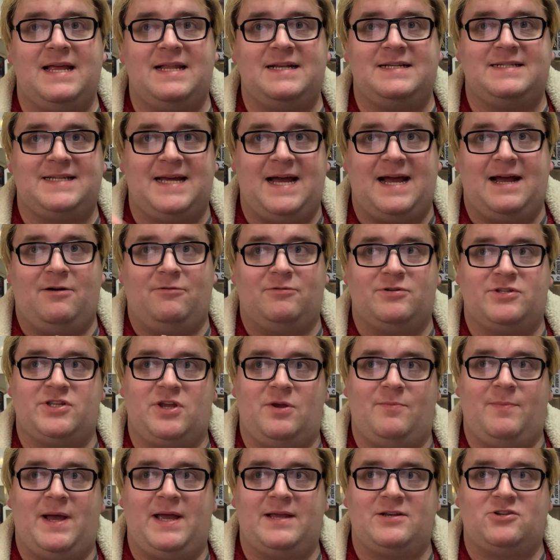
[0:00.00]
down.
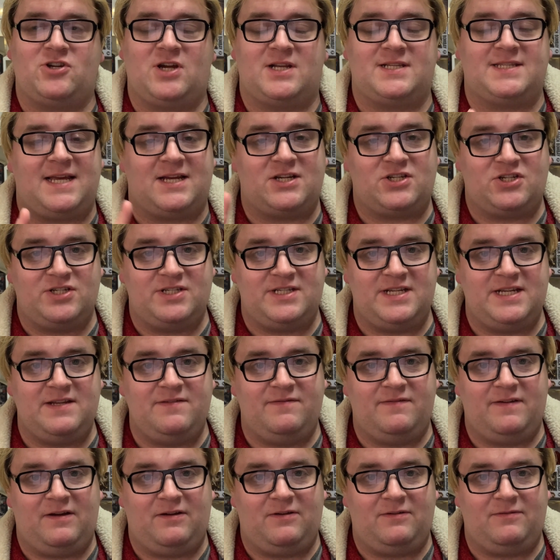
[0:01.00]
So my transaction
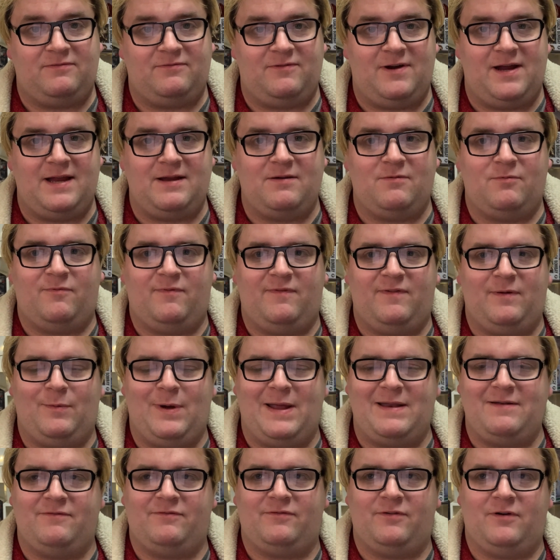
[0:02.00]
default rate
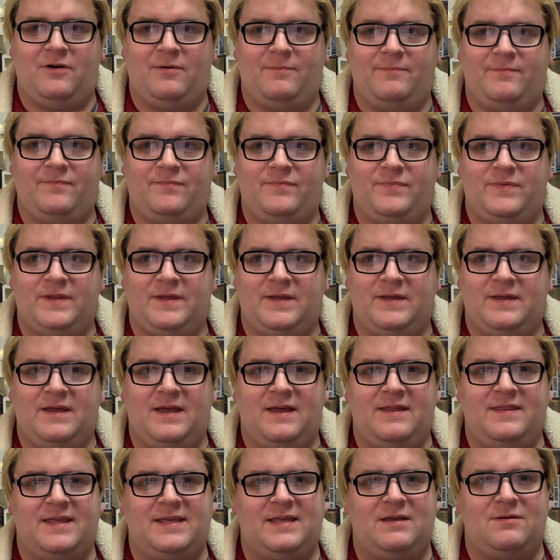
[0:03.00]
went from,
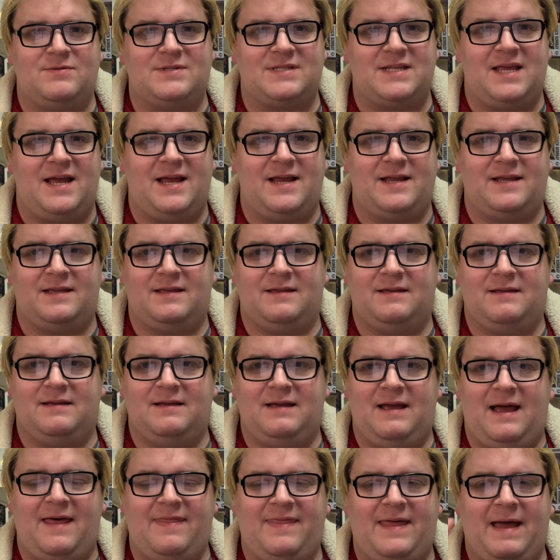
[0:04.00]
I think it was like,
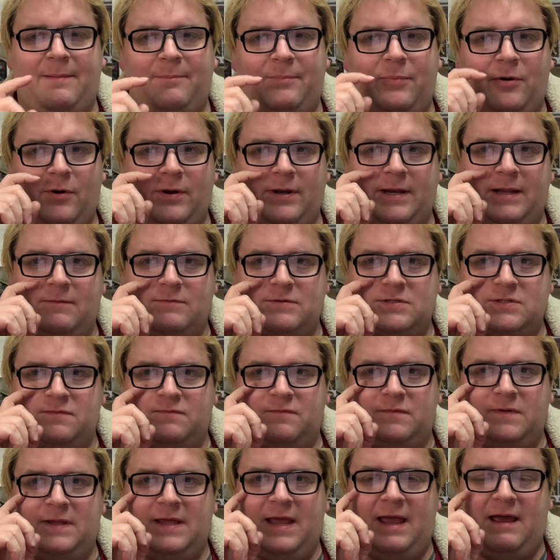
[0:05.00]
at that point it was
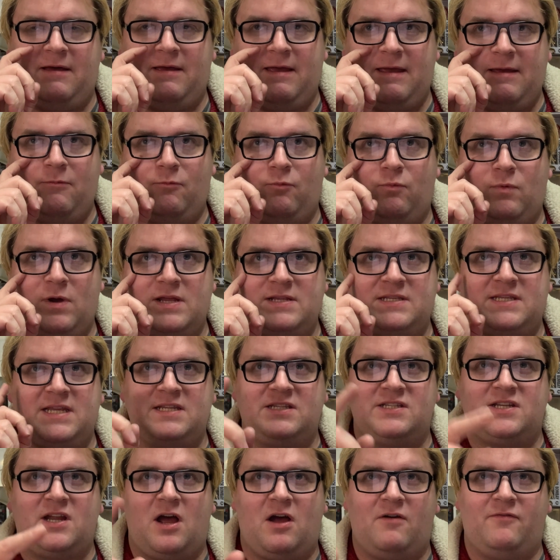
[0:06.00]
something, it did
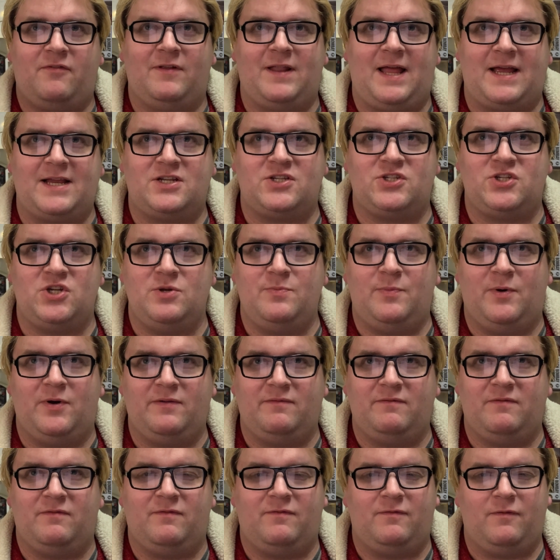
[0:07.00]
start off at like
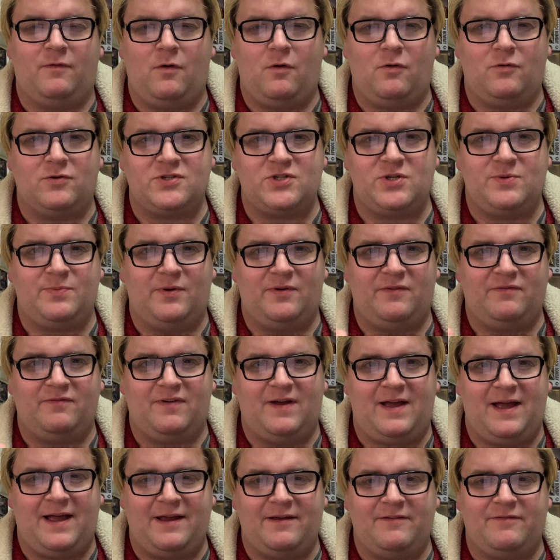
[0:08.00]
2.4,
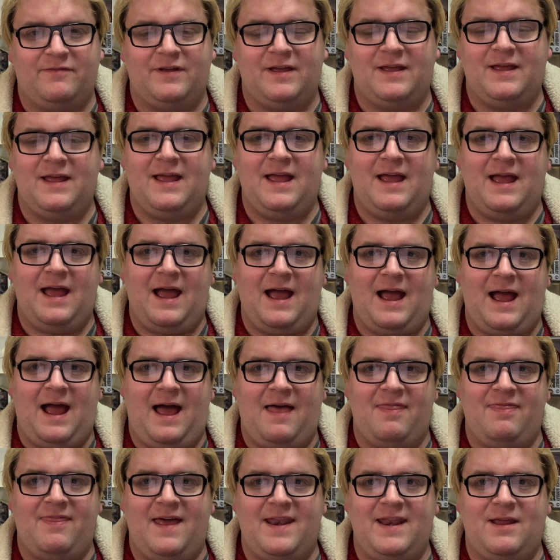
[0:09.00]
2.5,
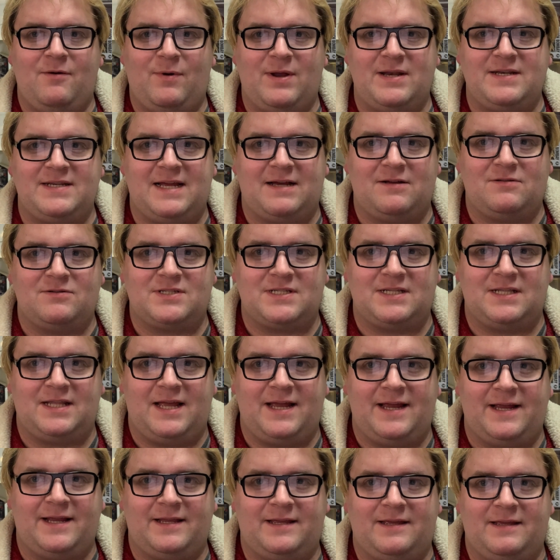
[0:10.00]
and then it went down to
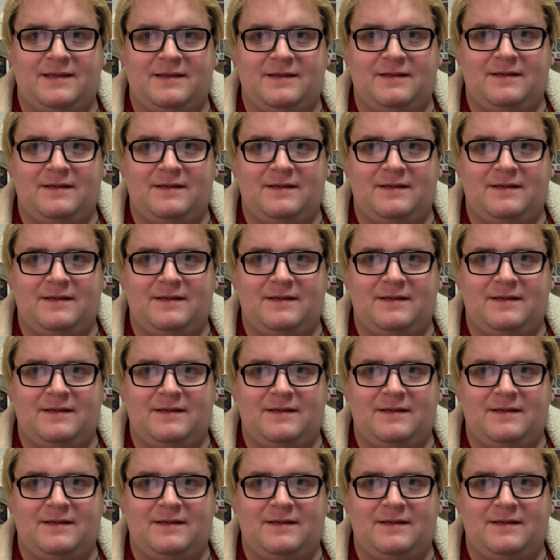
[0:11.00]
like,